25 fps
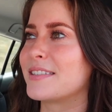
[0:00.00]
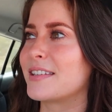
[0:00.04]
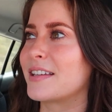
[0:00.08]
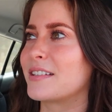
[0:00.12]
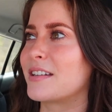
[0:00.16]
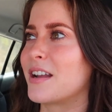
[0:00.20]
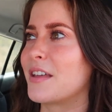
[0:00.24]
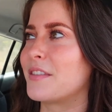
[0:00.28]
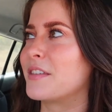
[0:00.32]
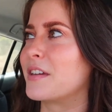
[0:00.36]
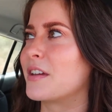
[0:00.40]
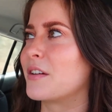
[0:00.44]
Like,
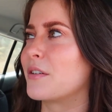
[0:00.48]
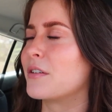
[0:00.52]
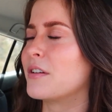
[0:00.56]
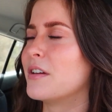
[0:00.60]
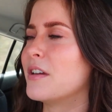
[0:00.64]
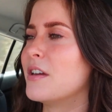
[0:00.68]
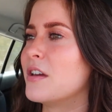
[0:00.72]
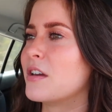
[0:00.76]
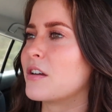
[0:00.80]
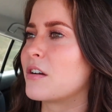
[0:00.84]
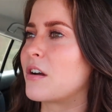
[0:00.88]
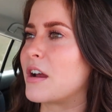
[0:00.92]
nothing
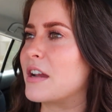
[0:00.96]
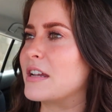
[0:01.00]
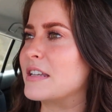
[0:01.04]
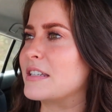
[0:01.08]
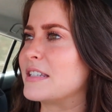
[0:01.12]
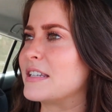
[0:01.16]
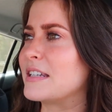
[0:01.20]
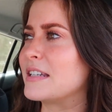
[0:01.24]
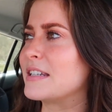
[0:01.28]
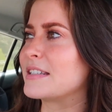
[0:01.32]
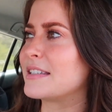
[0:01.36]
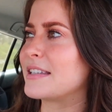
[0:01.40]

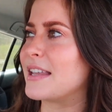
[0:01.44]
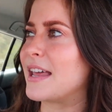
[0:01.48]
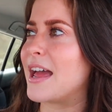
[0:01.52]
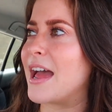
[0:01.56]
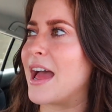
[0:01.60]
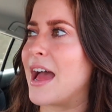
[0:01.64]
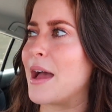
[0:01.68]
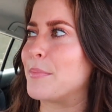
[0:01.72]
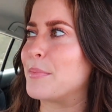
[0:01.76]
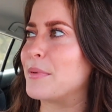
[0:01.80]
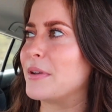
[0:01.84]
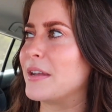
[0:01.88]
crazy is
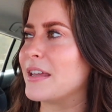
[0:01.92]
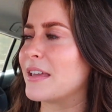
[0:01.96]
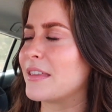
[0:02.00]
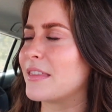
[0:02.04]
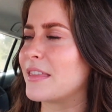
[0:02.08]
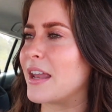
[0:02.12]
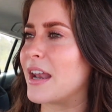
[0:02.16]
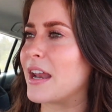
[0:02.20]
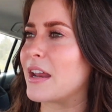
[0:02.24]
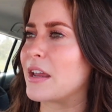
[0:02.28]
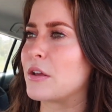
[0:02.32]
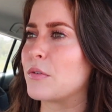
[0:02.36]
happening
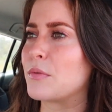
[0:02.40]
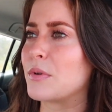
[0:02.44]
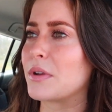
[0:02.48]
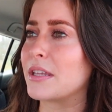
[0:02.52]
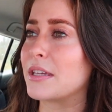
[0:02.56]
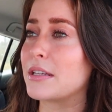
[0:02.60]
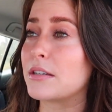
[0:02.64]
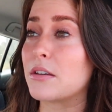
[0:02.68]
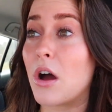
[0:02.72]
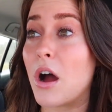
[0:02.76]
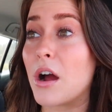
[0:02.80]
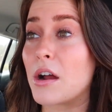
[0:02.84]
that I can
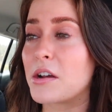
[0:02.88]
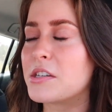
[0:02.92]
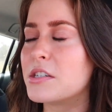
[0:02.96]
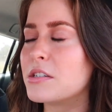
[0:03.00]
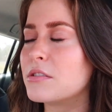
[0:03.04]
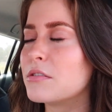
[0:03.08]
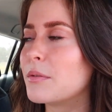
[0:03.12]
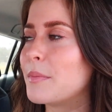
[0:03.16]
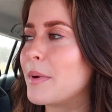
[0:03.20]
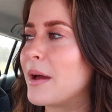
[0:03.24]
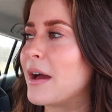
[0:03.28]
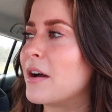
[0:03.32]
really talk to
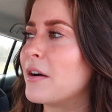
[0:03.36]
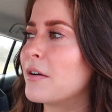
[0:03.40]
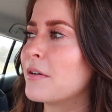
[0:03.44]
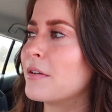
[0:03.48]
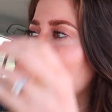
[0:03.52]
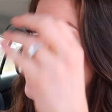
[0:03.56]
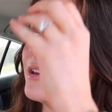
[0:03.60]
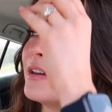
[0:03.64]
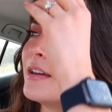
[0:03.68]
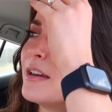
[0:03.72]
you about.